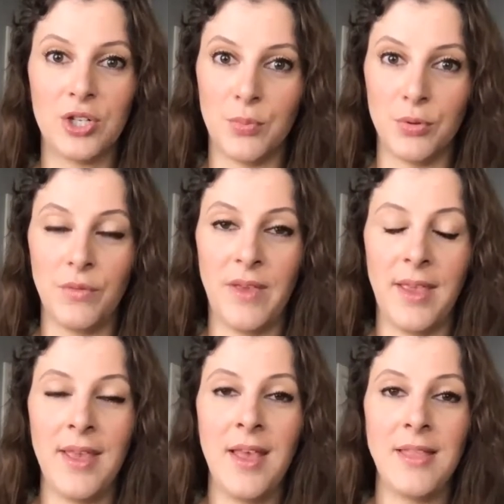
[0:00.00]
is
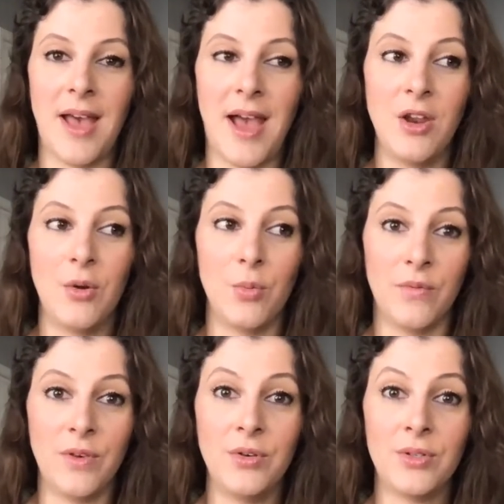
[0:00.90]
proving that
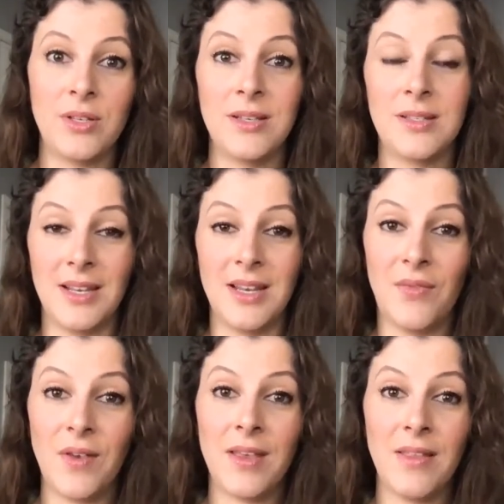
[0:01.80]
reviews
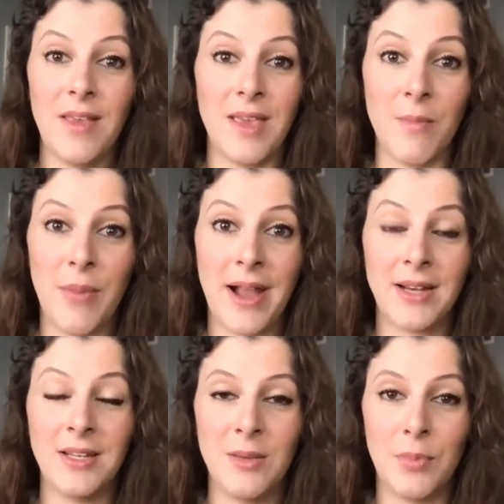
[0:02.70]
significantly
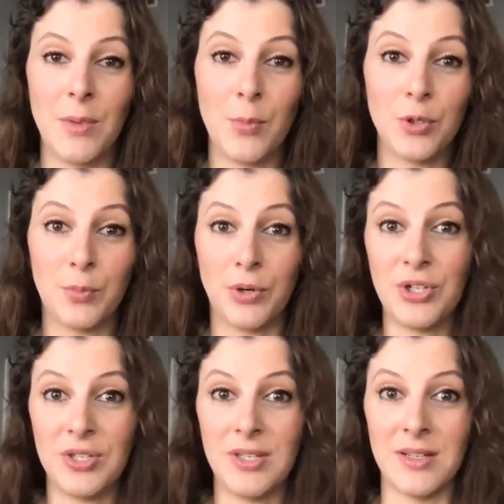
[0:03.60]
impact people's
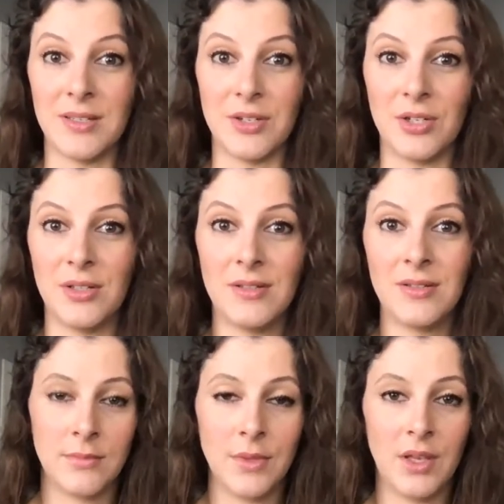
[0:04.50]
purchasing
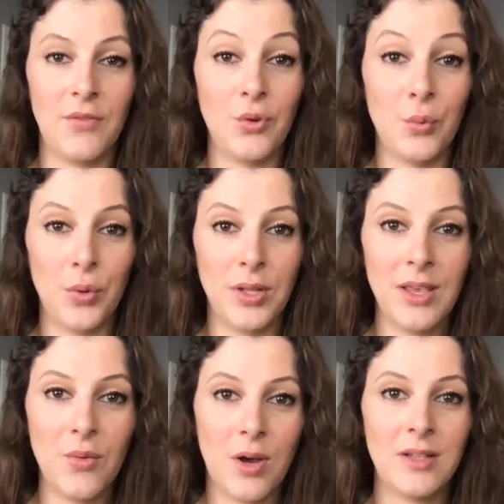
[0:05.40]
decisions. If you really
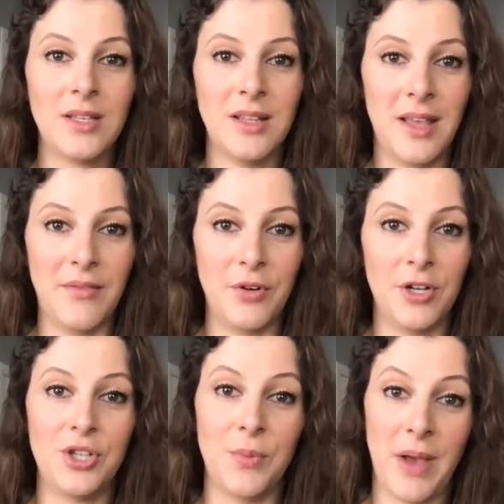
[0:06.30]
want to
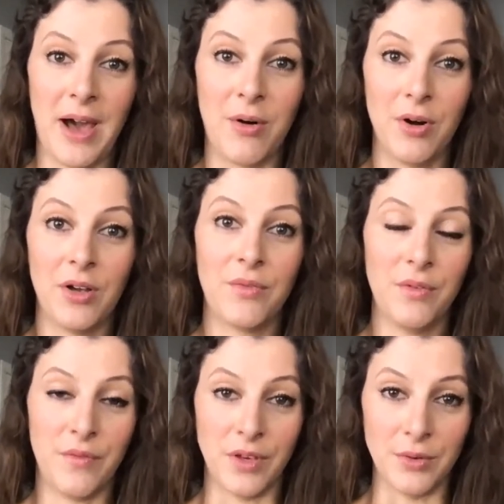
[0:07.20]
leverage the power of
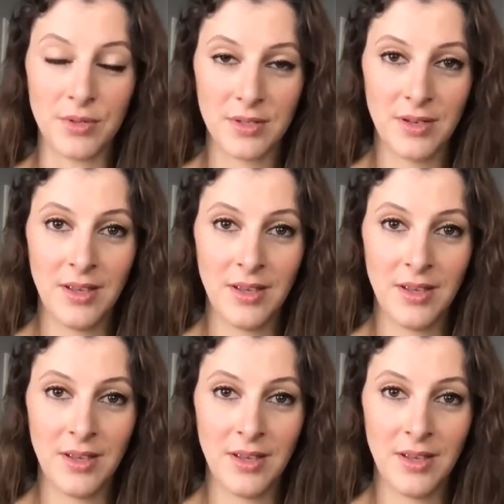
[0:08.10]
reviews,